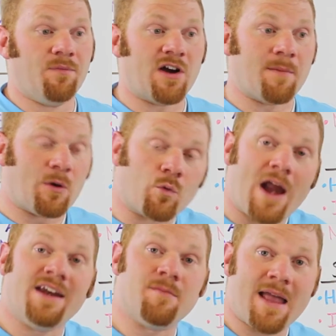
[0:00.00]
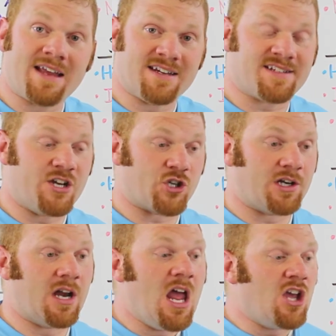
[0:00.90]
They're going to be ready to make a
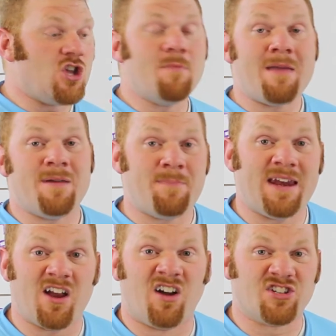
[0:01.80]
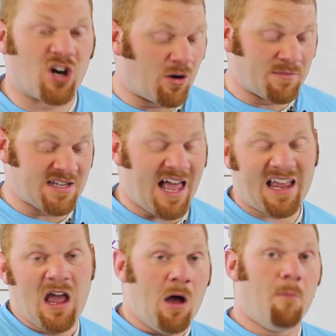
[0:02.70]
decision. You may be bidding on terms
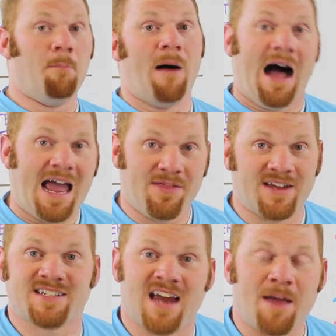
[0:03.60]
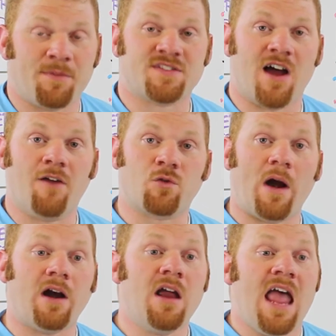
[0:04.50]
like buy this type of
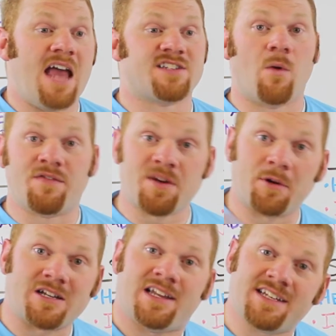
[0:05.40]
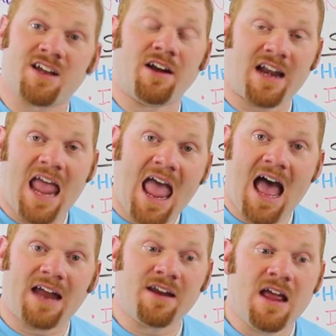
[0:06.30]
software. And so if someone clicks on an
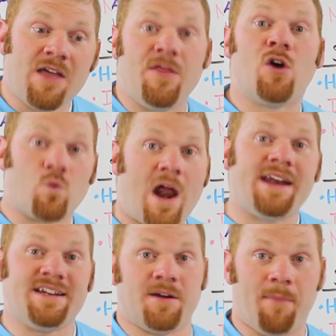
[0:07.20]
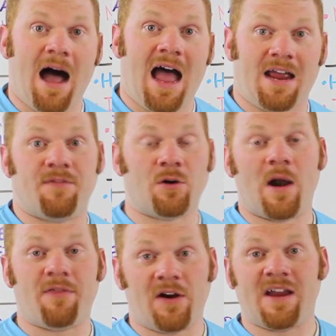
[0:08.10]
ad, they're ready to buy.
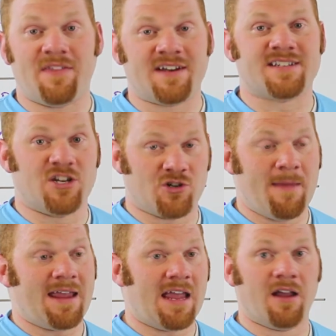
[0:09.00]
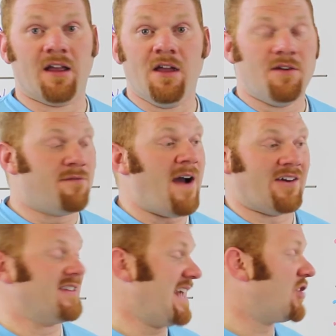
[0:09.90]
They're in the decision-making
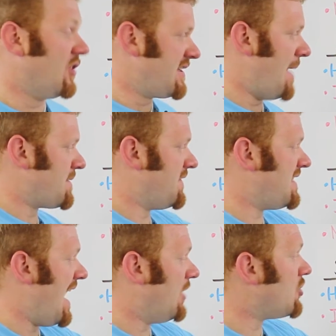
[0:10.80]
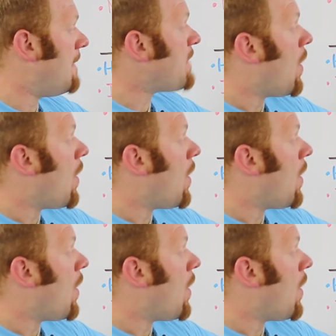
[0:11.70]
finalization types of stage.